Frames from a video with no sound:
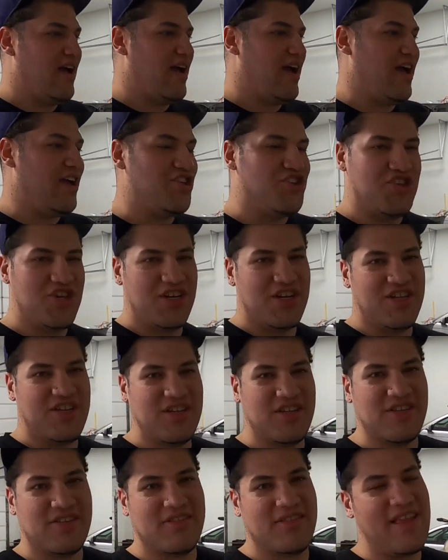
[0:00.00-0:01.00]
I should have
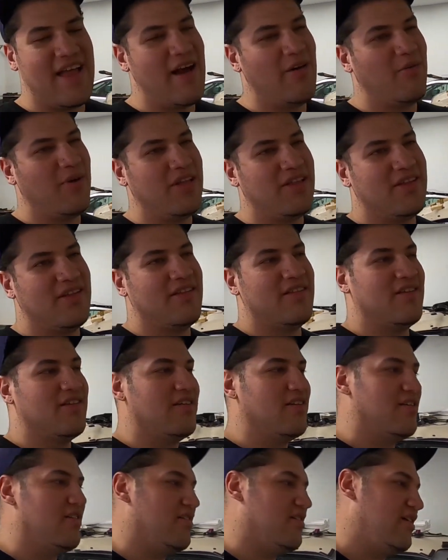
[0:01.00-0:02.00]
just not wasted
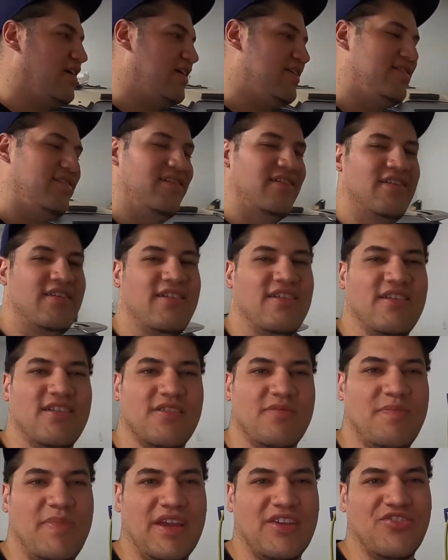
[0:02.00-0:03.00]
the 1800 on the
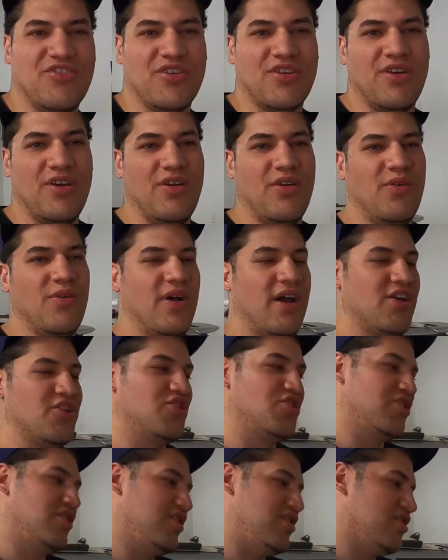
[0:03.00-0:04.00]
Spectra coat. I
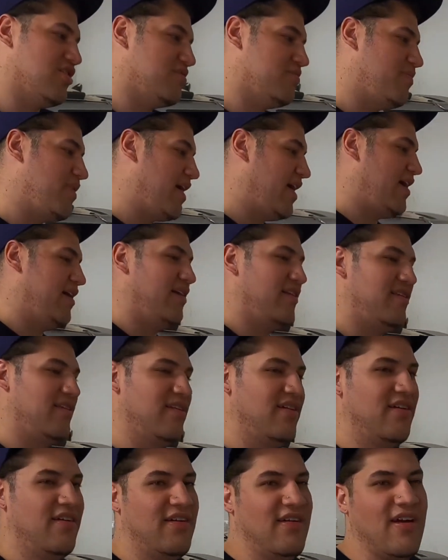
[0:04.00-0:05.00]
should have just bought
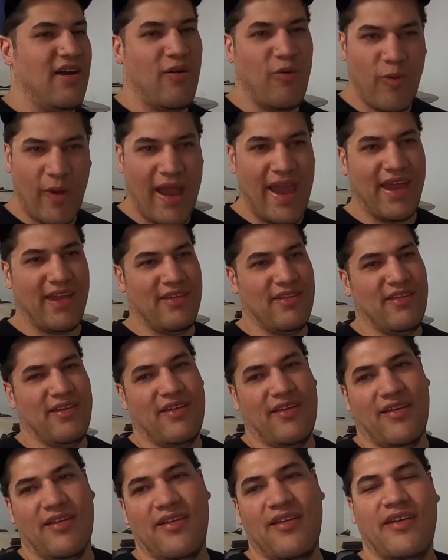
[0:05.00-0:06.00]
a
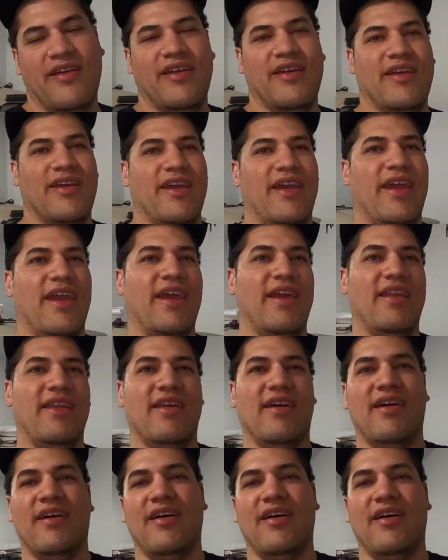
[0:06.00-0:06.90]
Wagner and